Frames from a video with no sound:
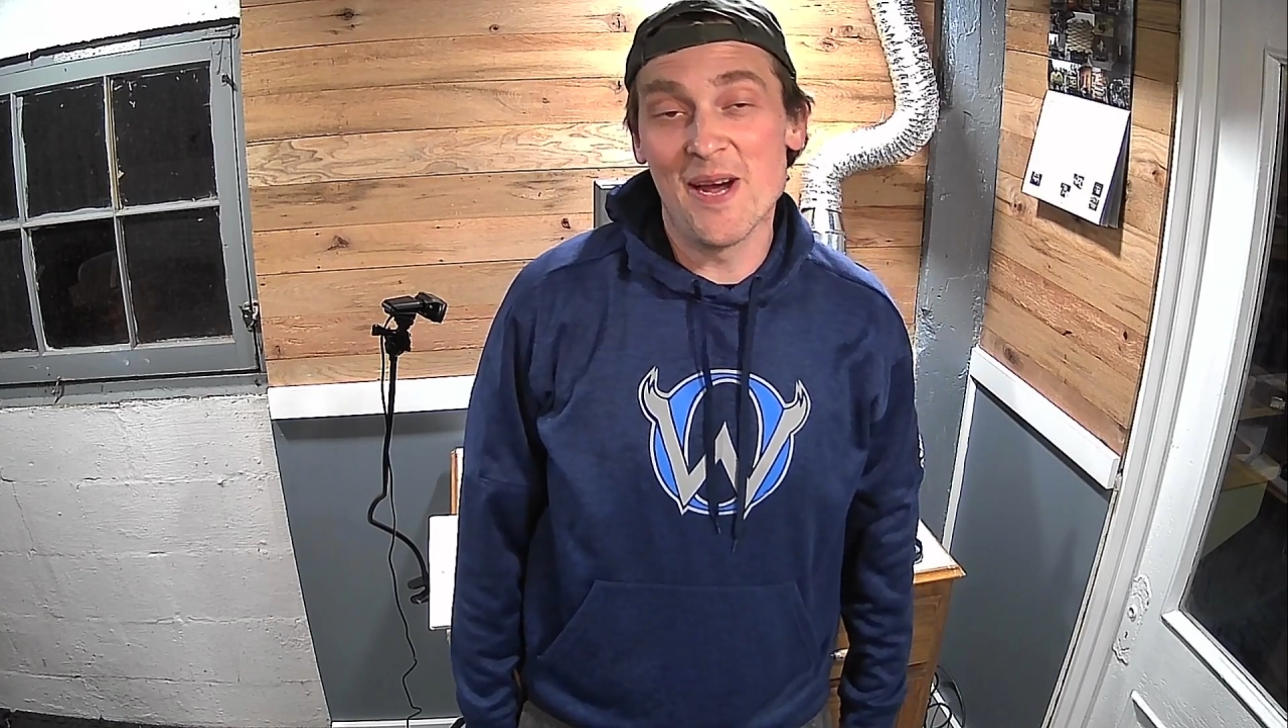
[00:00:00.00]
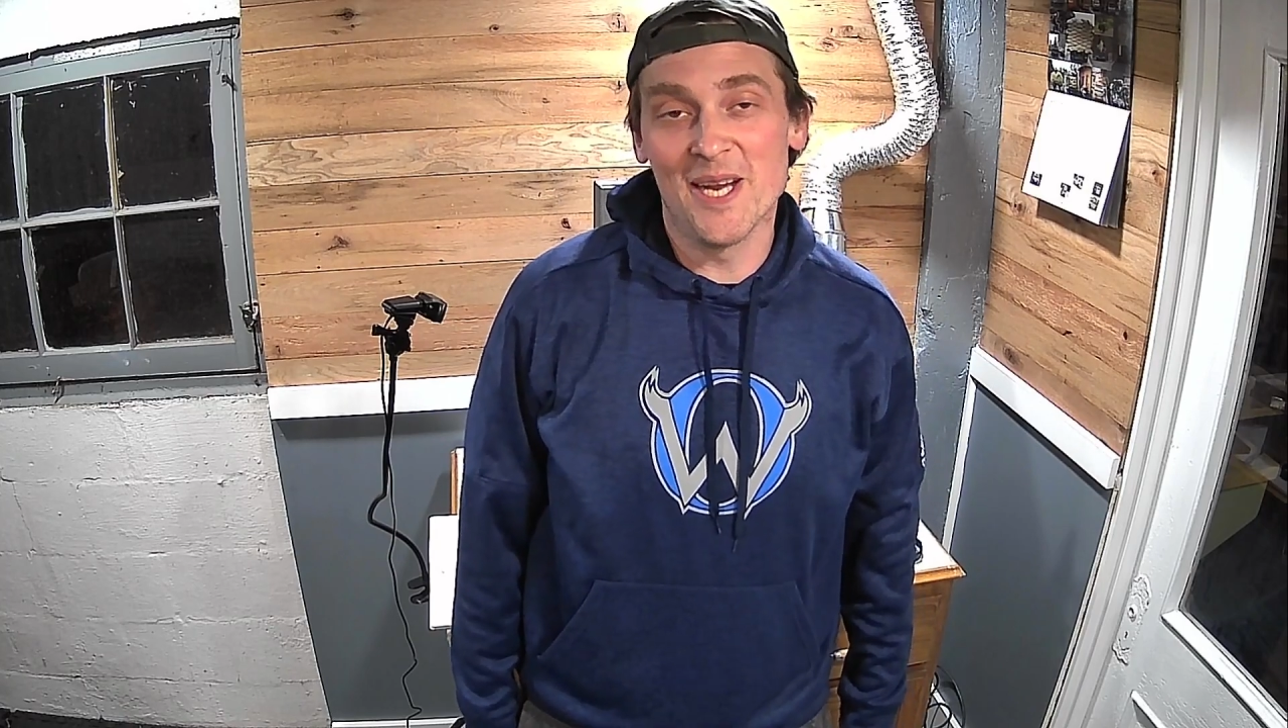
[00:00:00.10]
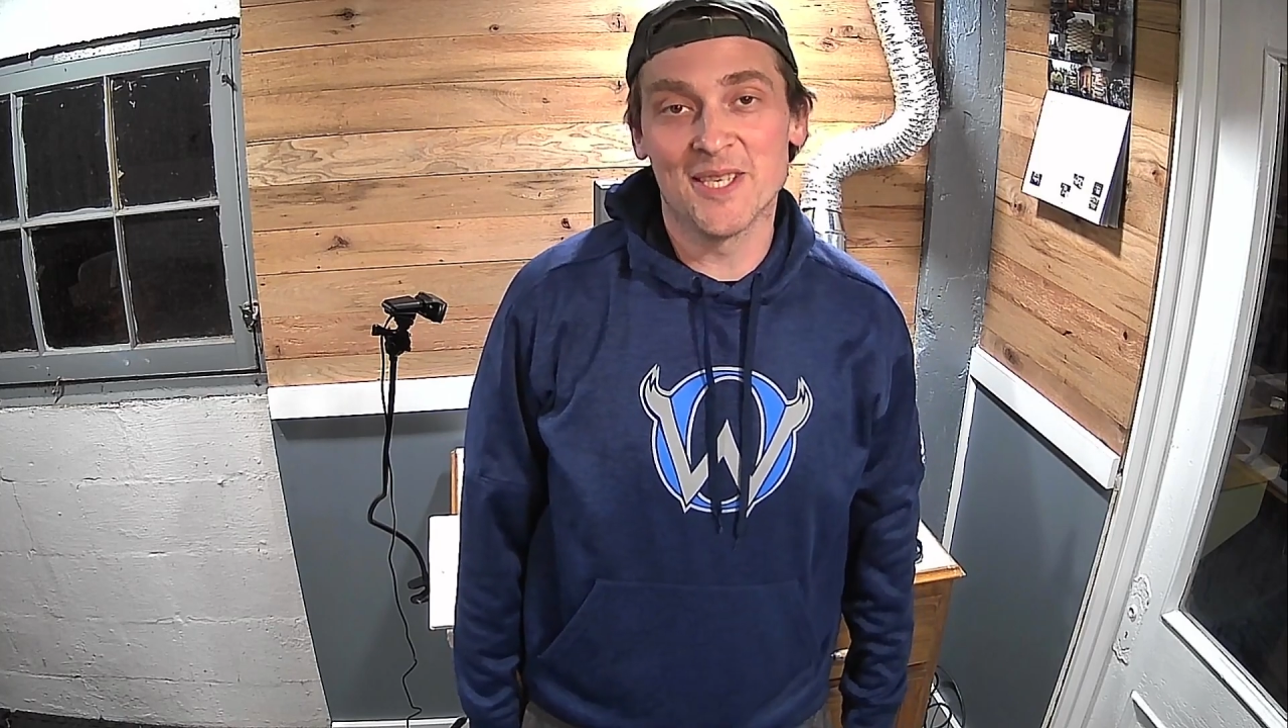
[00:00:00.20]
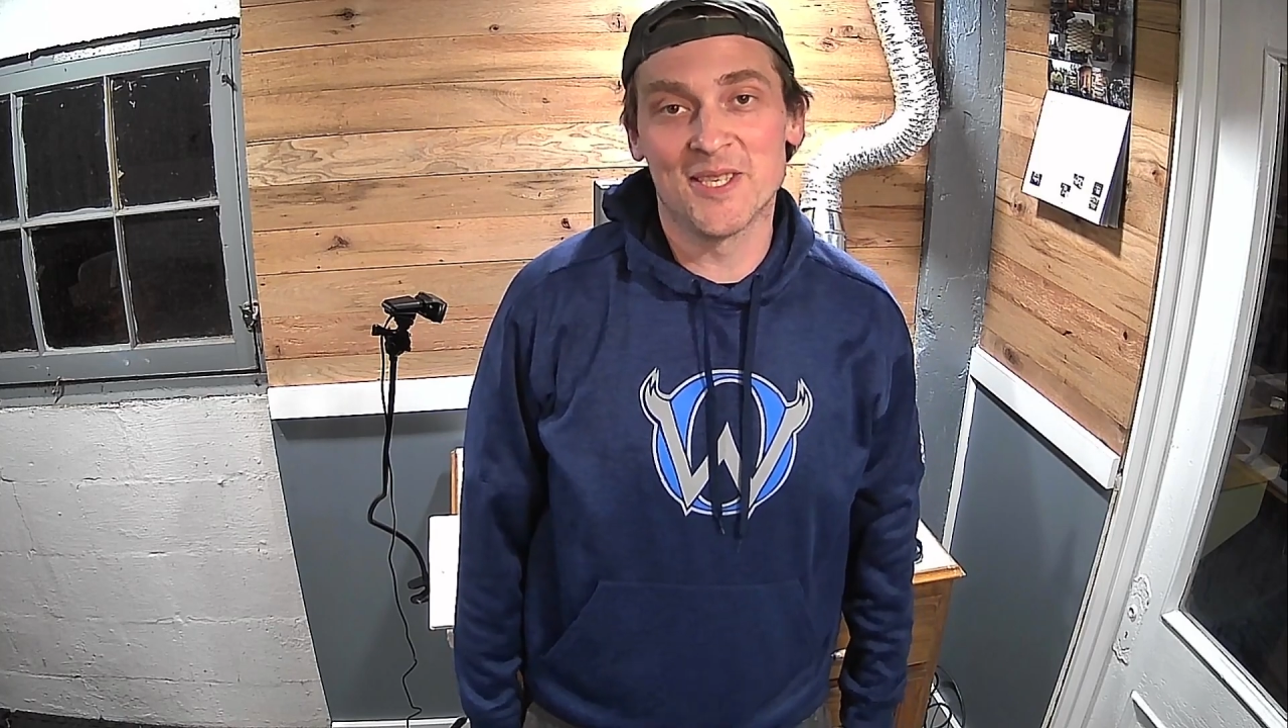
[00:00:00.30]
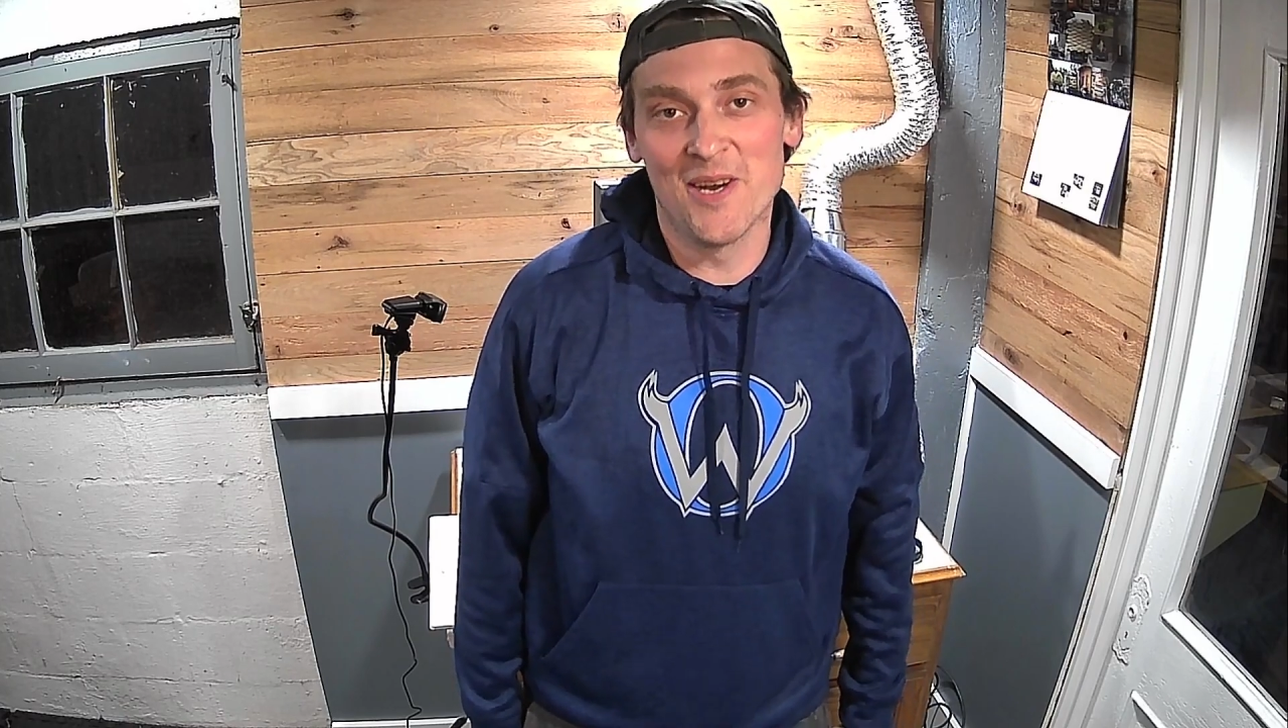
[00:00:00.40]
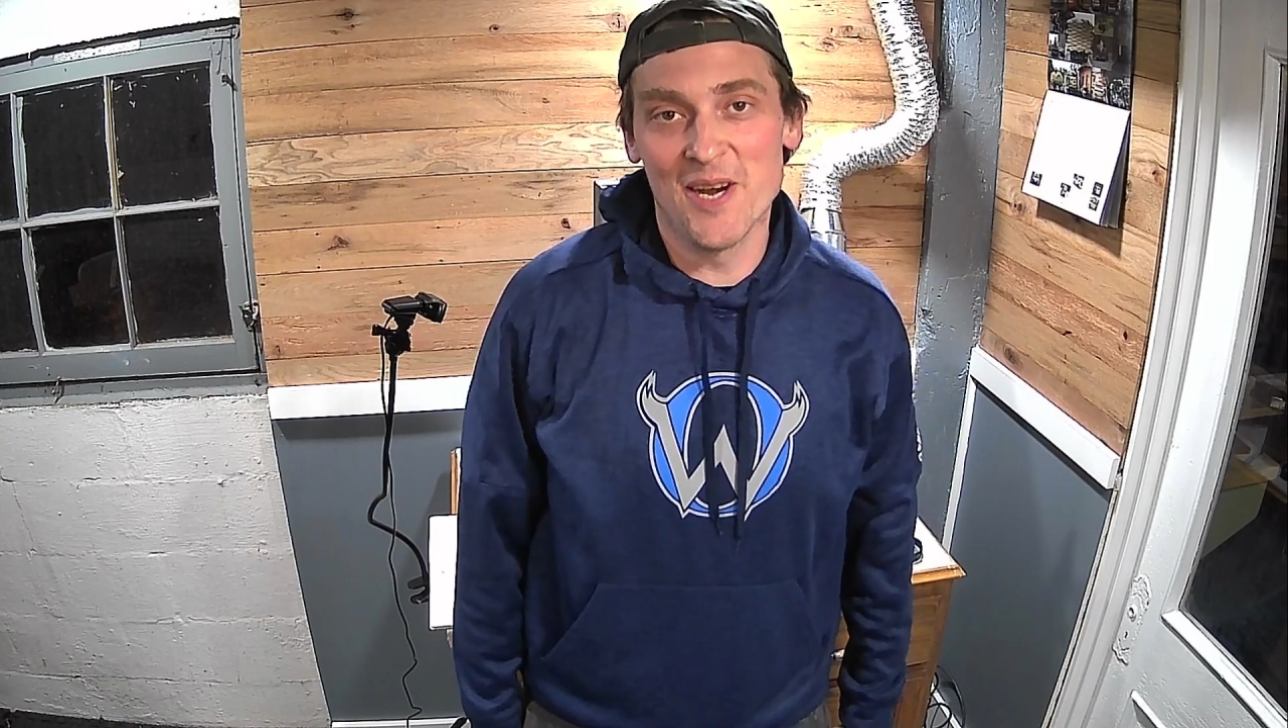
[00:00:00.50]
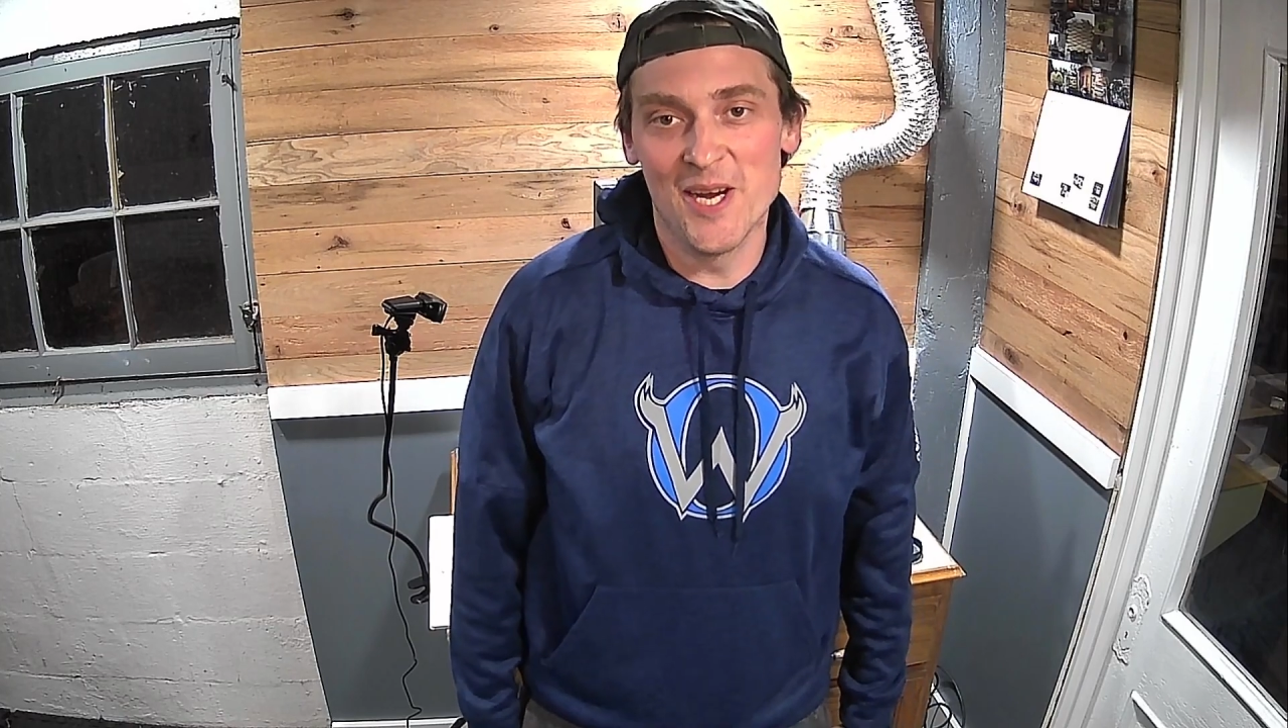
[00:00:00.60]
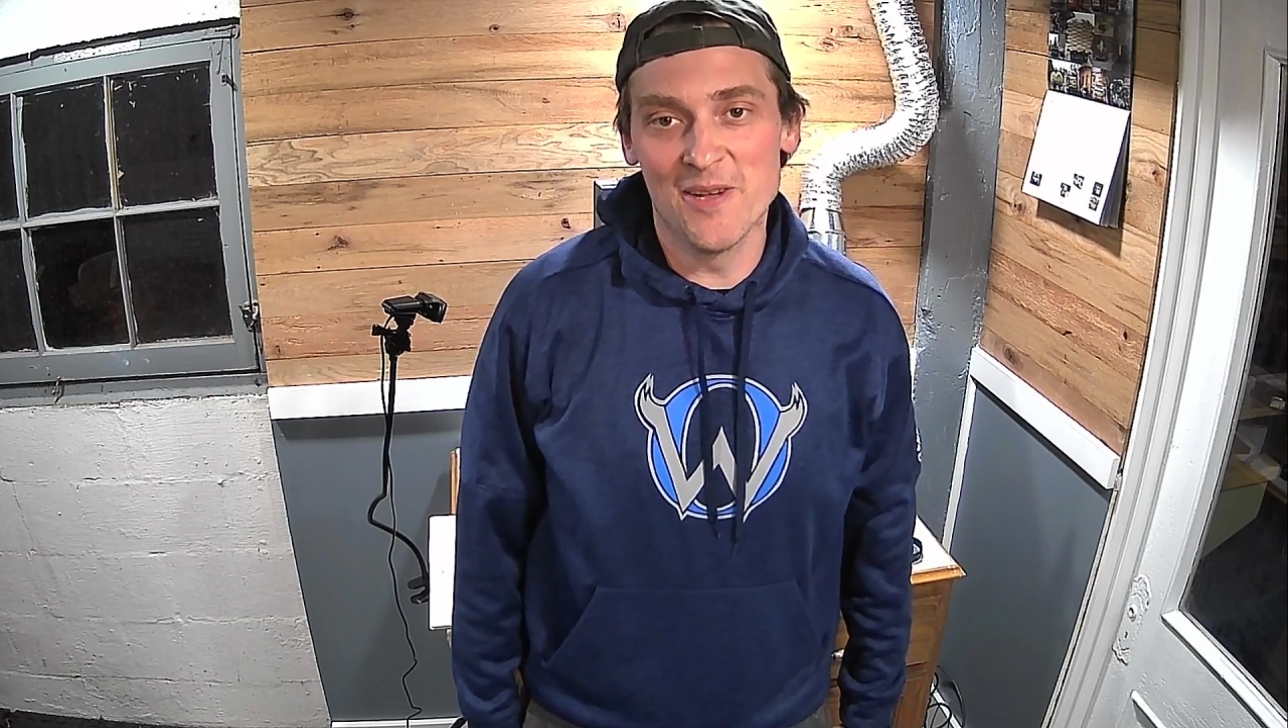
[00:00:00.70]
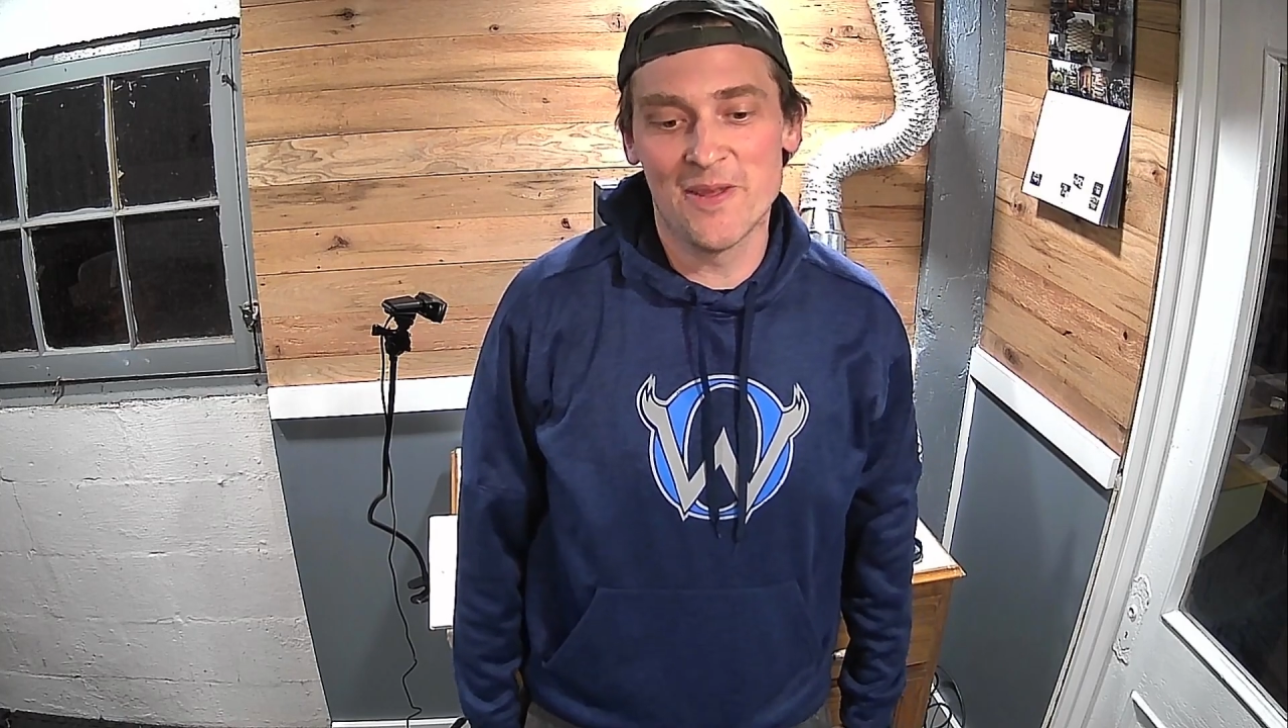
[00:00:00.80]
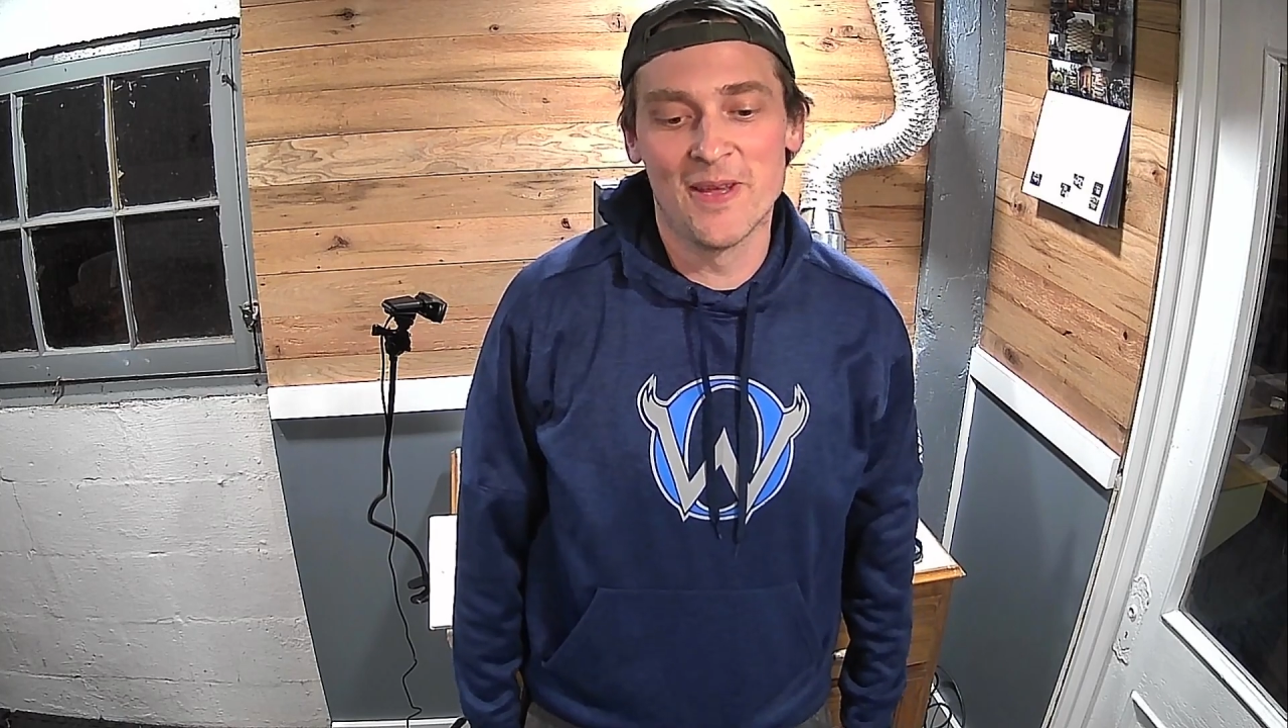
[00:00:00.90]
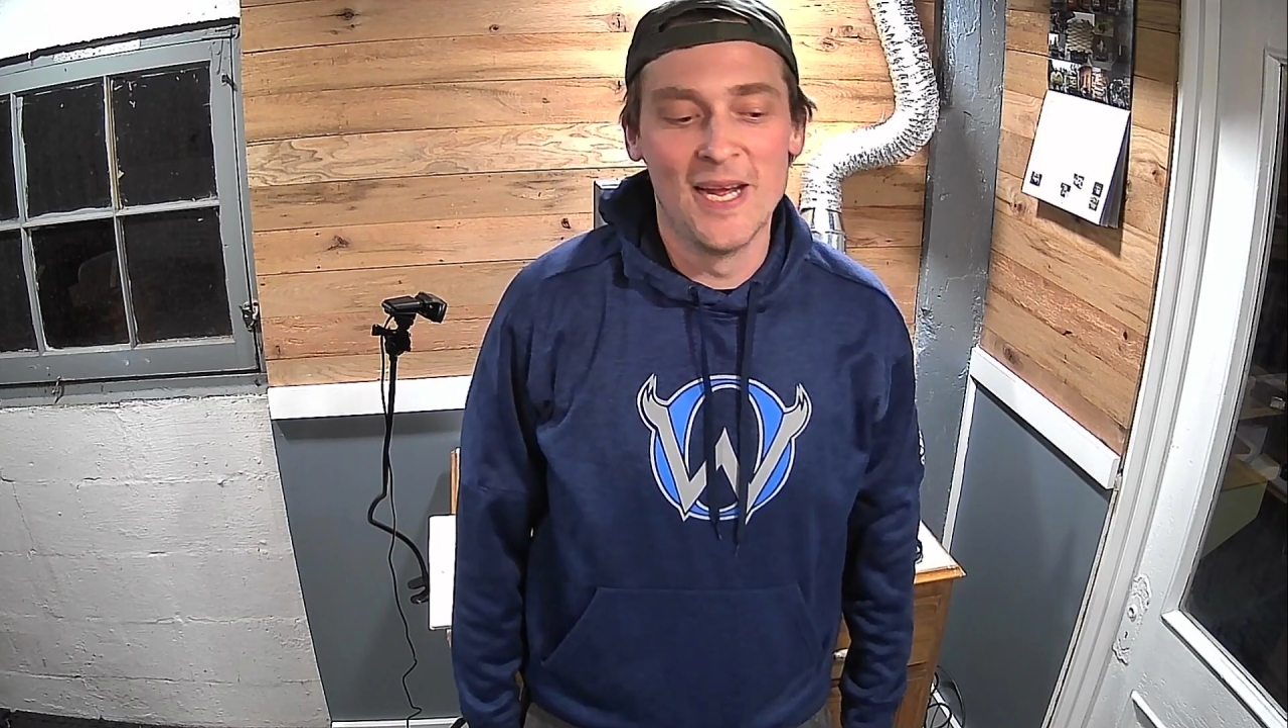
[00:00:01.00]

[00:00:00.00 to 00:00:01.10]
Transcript: us and our health,